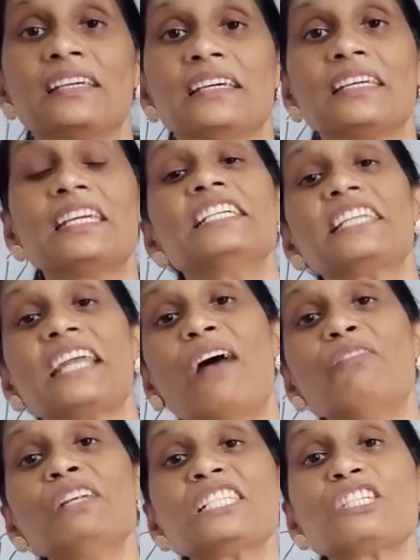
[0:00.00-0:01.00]
He
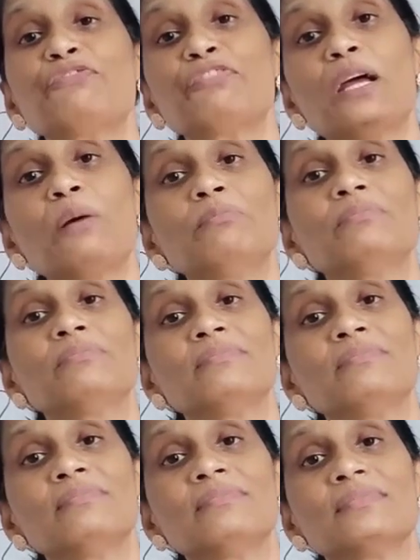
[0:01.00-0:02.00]
travels
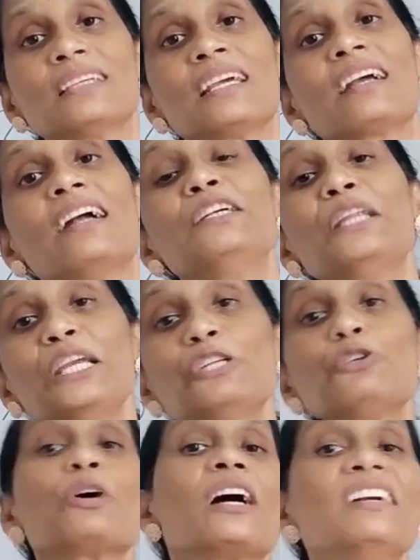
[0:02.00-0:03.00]
from
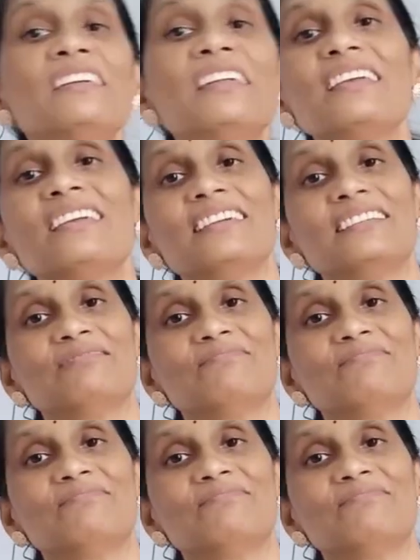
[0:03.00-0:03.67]
country to country